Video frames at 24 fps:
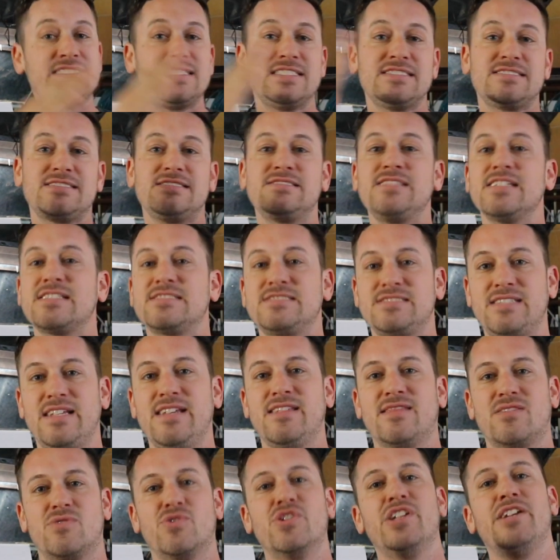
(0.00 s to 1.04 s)
to
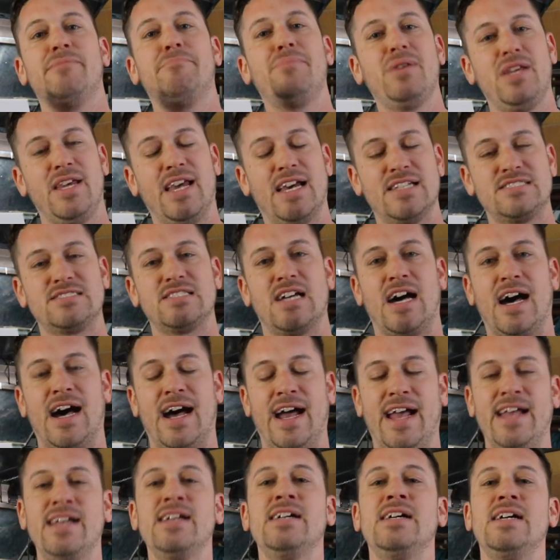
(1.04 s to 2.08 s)
63
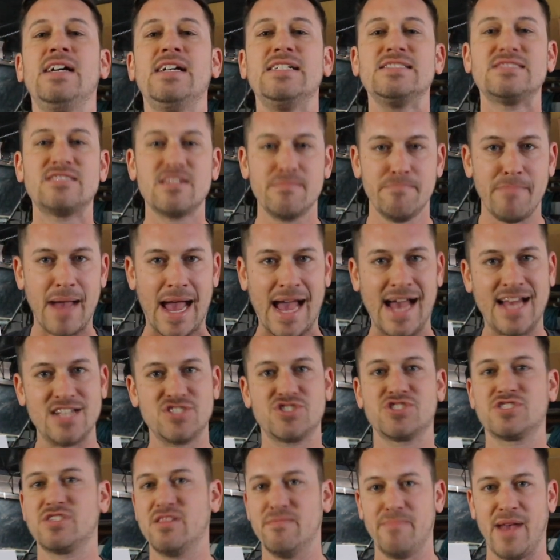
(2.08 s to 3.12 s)
PSI to
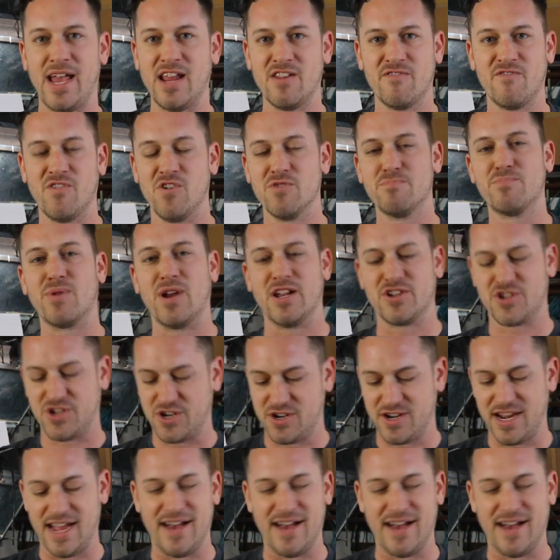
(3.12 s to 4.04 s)
match the manifold pressure.